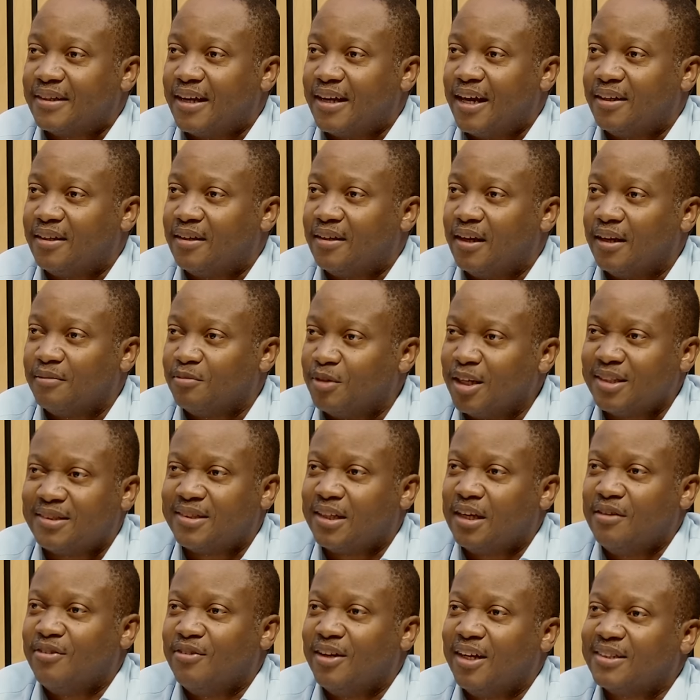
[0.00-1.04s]
Right, I'm just
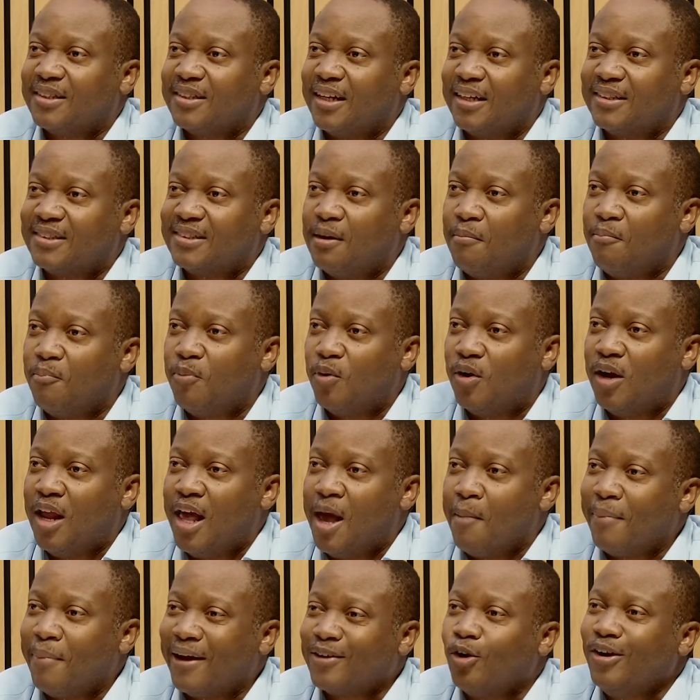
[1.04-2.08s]
giving us an example.
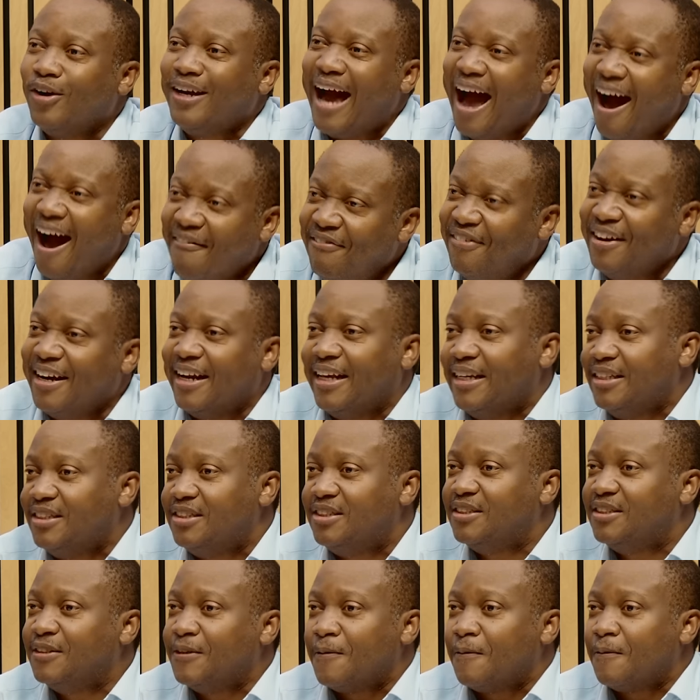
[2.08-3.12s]
But on
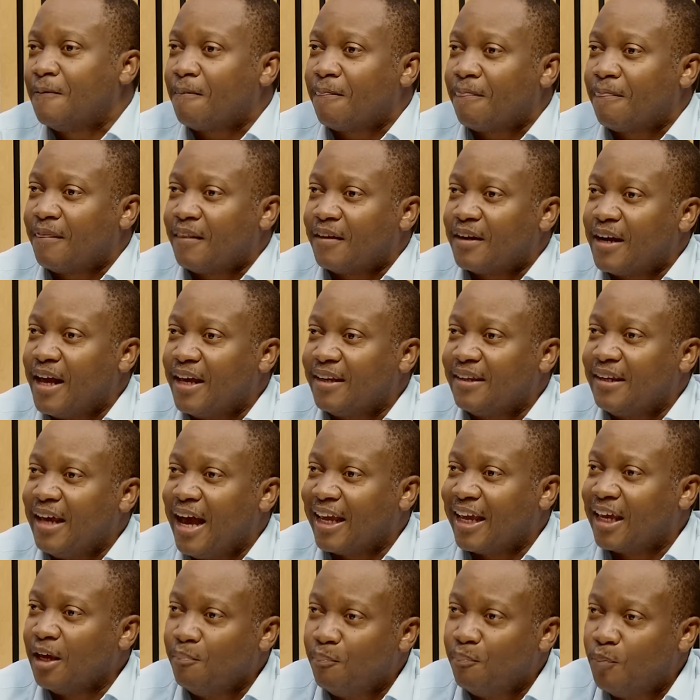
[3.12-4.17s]
average, right, I
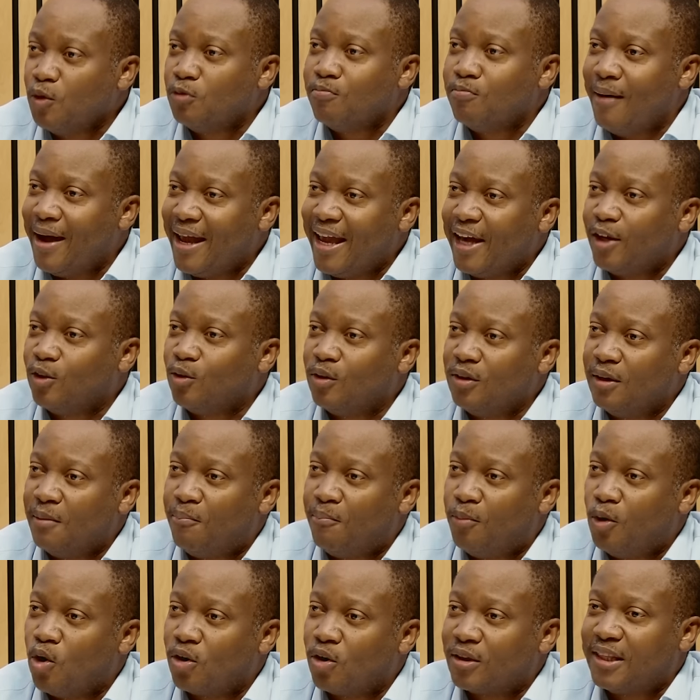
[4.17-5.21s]
can put my head on the
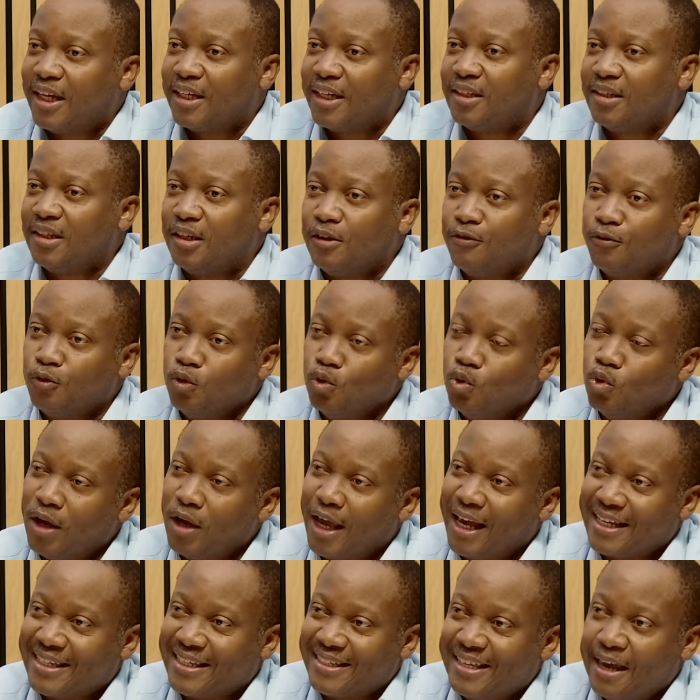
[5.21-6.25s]
block that if you
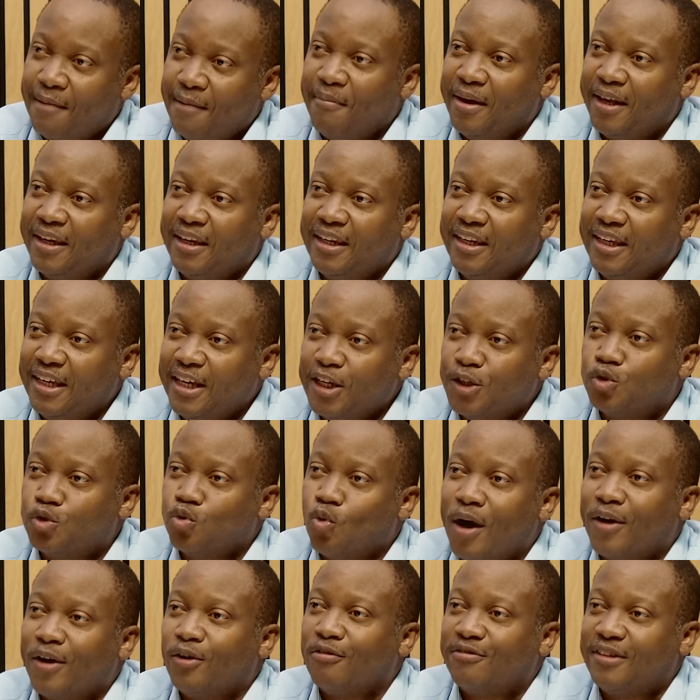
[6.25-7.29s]
examine each
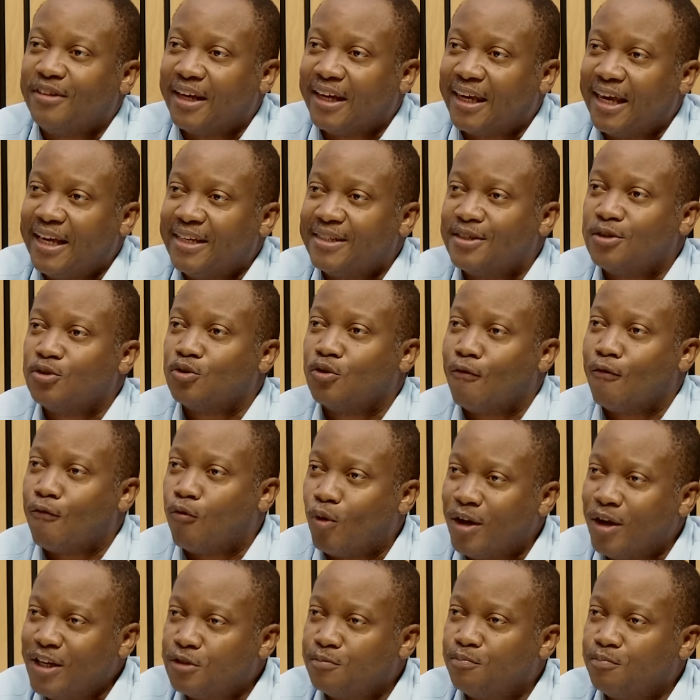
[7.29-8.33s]
one of the cases of
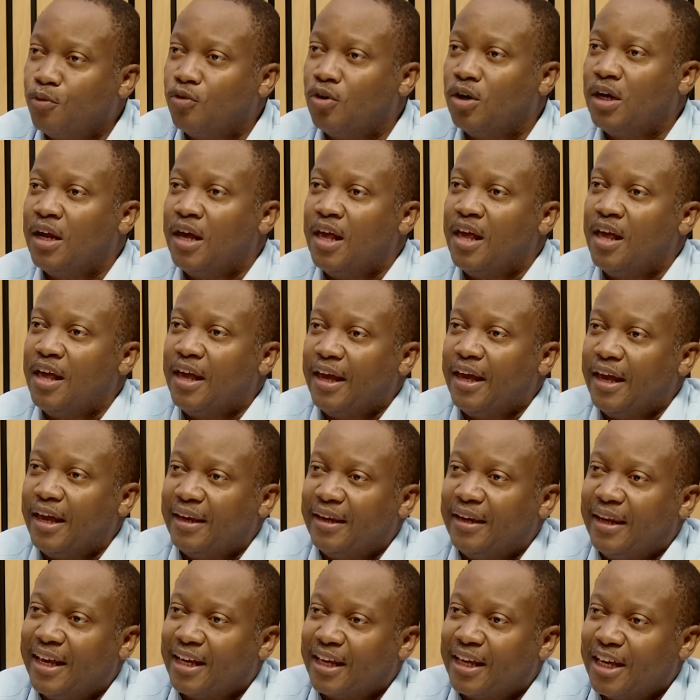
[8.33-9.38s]
wasteful
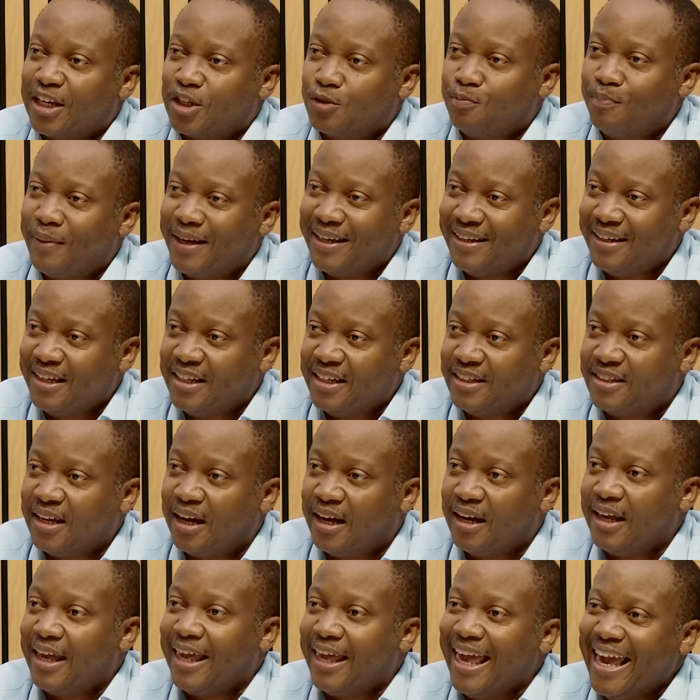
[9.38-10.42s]
and expenditure,
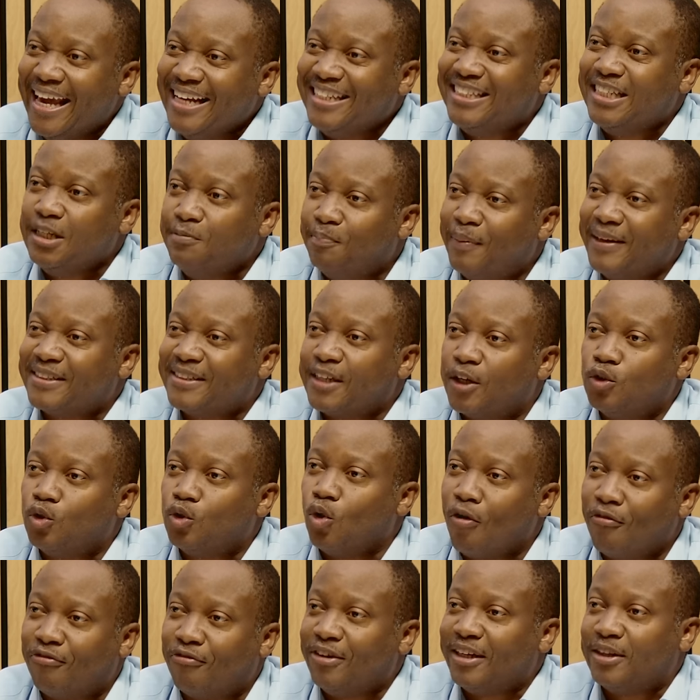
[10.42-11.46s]
80%
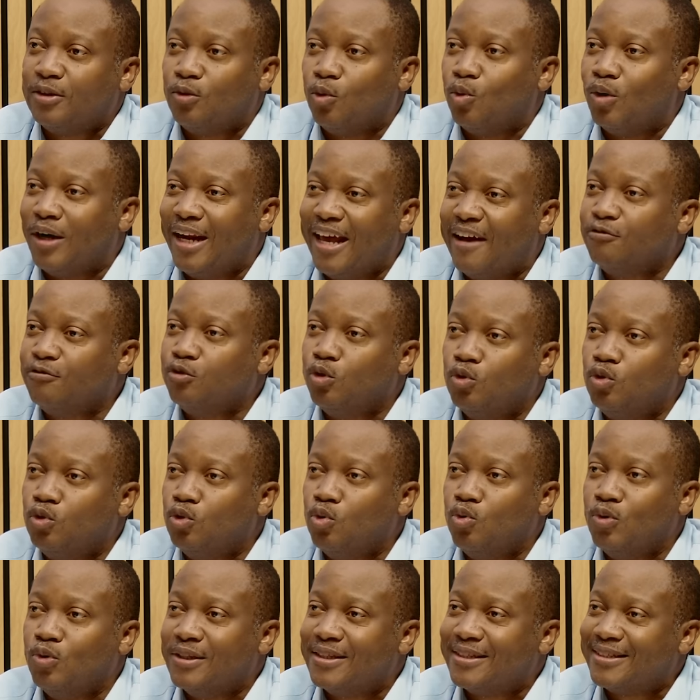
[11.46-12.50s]
of it will have to do
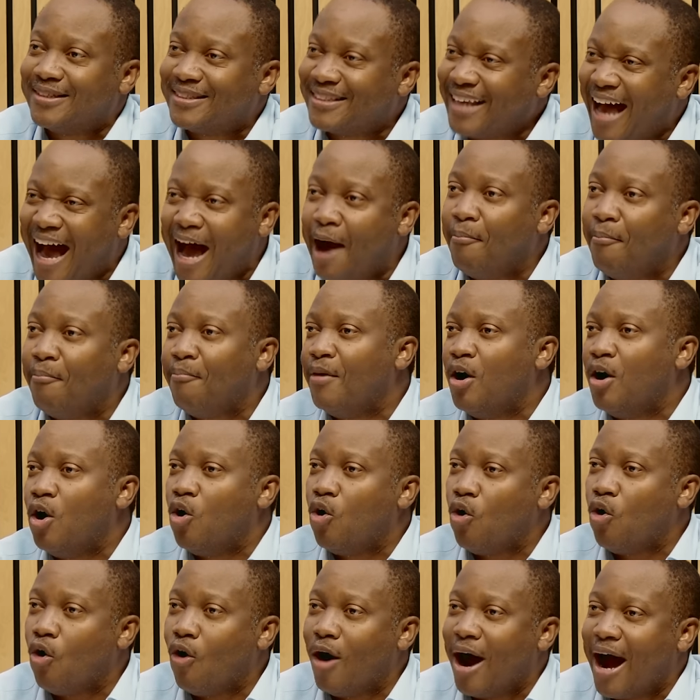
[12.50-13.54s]
with some
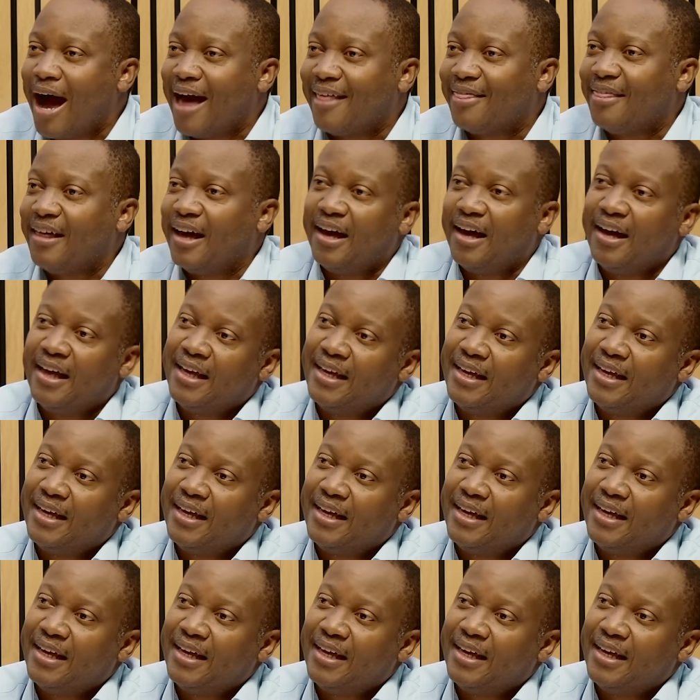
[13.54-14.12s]
or other